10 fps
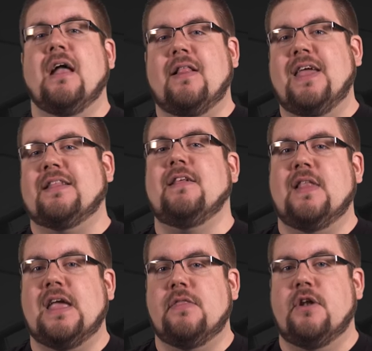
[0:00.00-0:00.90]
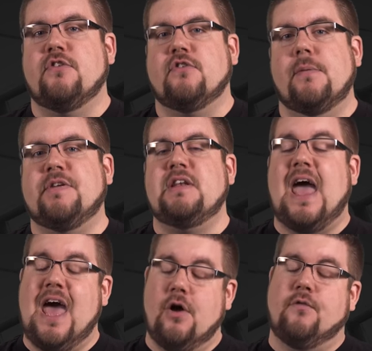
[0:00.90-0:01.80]
click the link in the description to
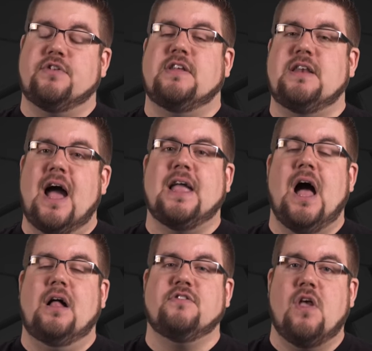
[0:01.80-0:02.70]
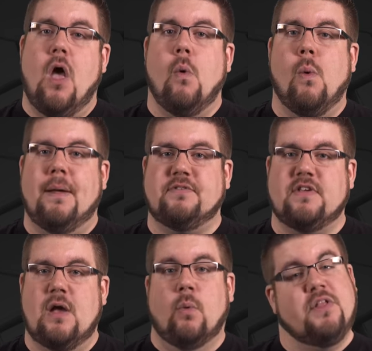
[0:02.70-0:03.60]
head over to Nikon's
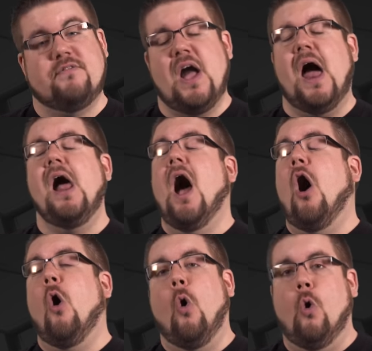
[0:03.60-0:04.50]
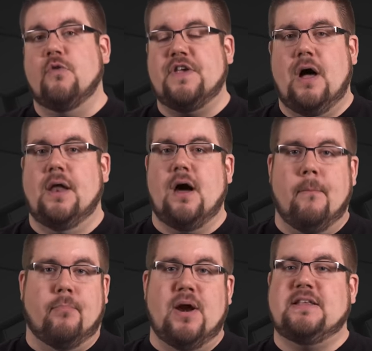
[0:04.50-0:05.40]
website where they've got a whole ton
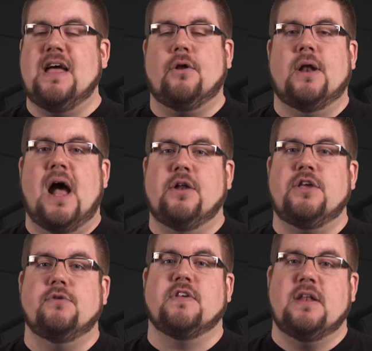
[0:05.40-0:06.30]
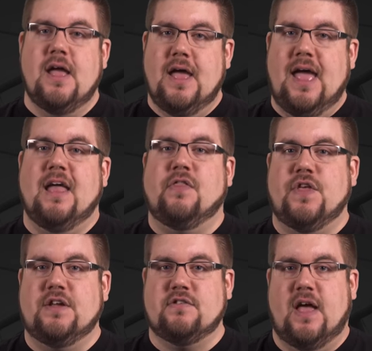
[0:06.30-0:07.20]
of breakdown on how to use it and
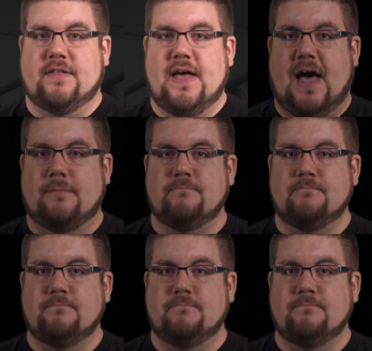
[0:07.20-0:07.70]
things like that.